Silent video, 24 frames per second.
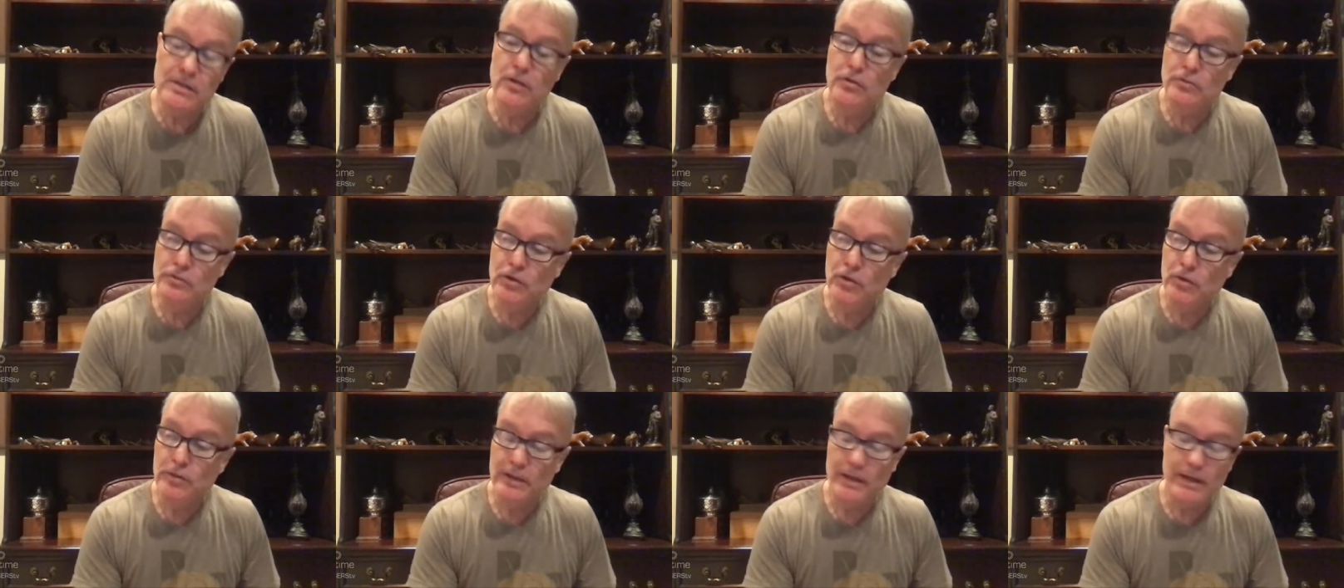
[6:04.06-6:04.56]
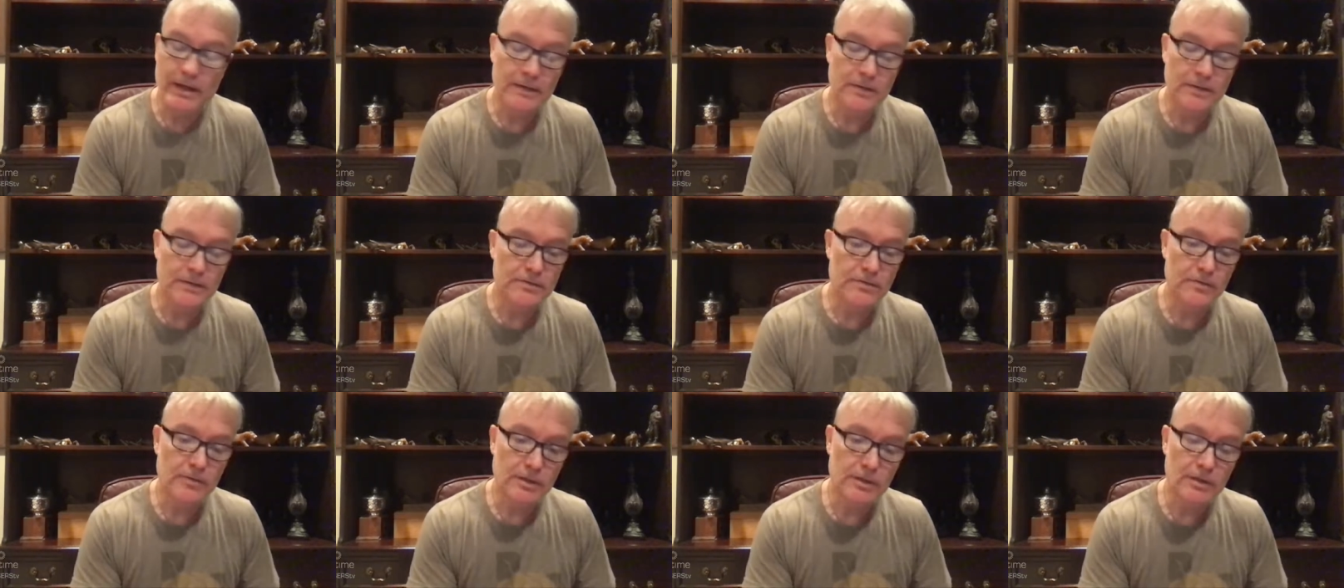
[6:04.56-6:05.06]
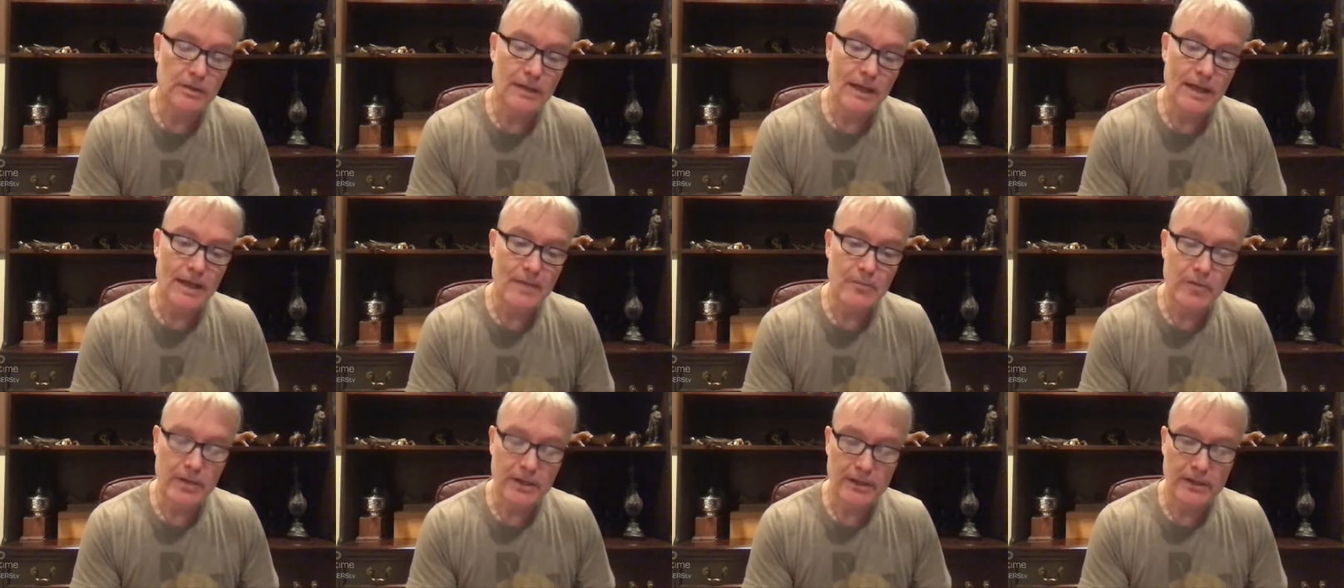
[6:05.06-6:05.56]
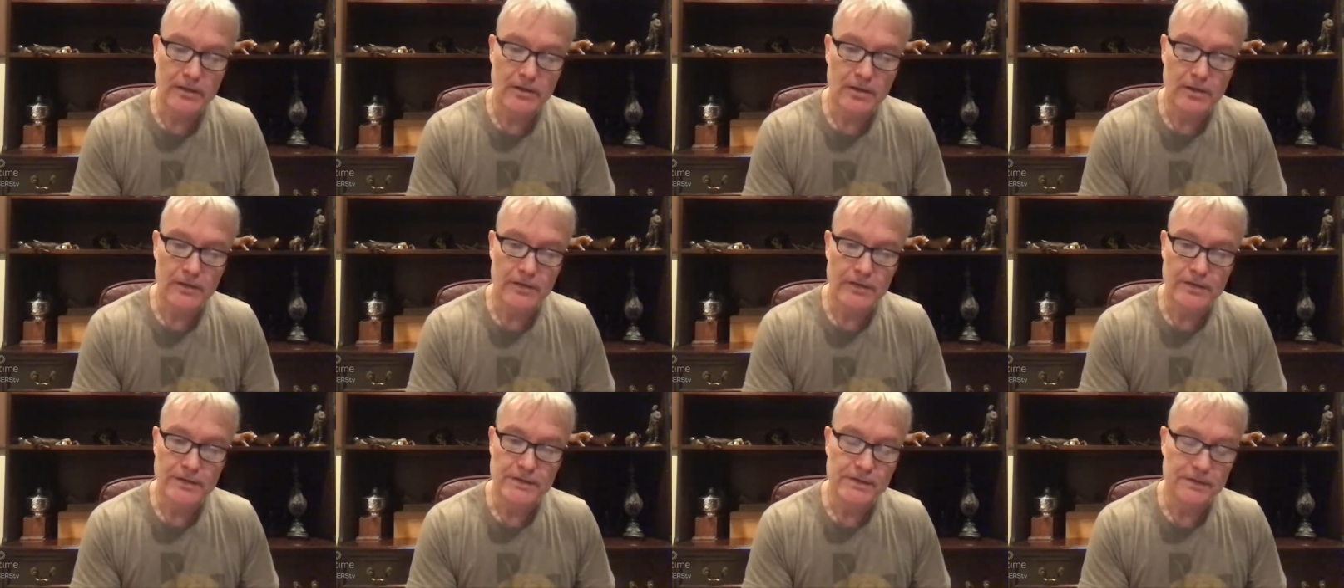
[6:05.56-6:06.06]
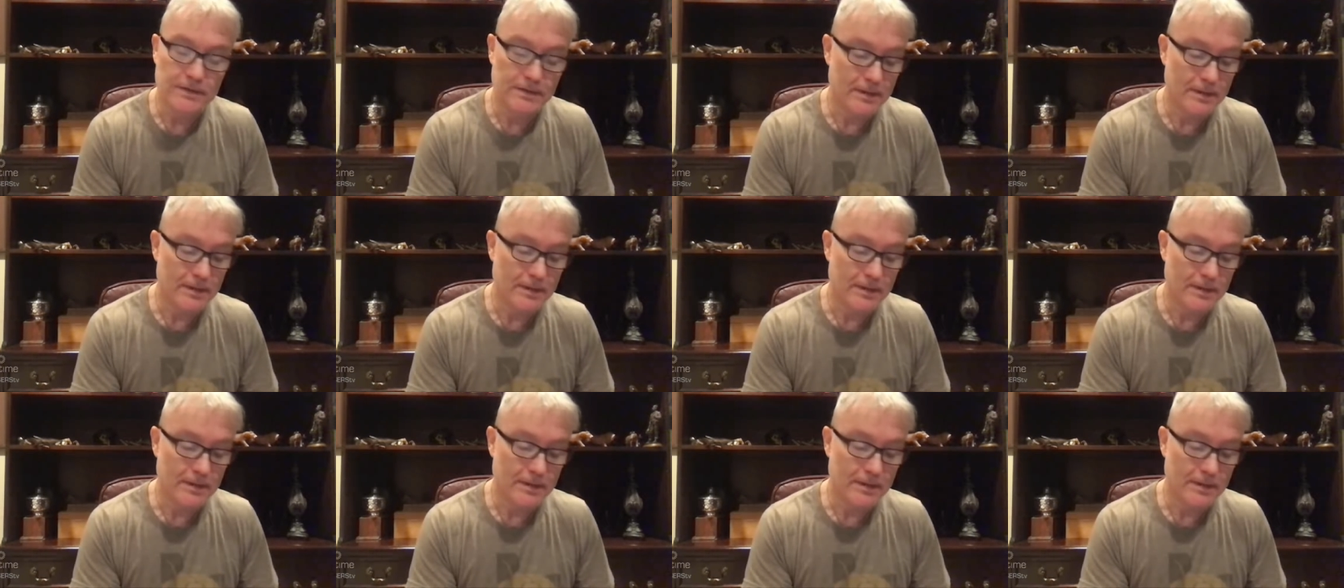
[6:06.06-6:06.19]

so Toby and I sort of collaborated on this.